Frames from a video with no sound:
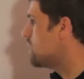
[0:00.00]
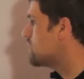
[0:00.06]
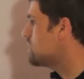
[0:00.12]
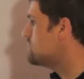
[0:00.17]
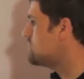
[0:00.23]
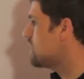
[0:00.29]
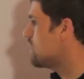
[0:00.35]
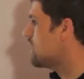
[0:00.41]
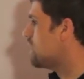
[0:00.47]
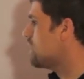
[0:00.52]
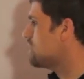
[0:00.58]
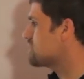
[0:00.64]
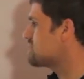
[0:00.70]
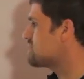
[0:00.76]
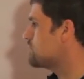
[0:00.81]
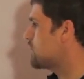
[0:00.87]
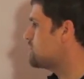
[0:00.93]
You say,
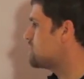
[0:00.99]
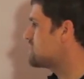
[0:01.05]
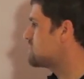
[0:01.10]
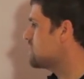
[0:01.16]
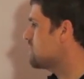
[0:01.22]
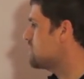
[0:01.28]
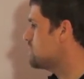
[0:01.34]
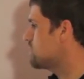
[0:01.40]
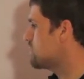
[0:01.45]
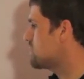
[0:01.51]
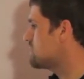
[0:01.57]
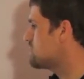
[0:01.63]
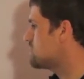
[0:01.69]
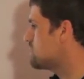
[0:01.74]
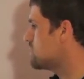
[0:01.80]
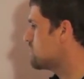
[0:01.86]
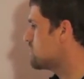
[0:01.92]
awesome, I'm excited you're
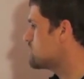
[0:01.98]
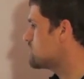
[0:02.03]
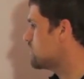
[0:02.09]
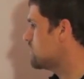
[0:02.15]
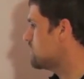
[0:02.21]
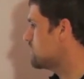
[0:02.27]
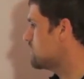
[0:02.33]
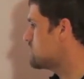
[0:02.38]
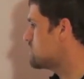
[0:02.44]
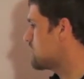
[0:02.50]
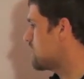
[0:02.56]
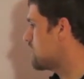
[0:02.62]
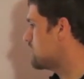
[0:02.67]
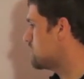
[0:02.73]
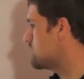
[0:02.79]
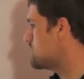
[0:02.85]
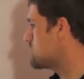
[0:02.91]
considering joining the
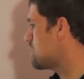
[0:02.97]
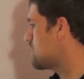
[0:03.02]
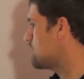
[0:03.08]
challenge.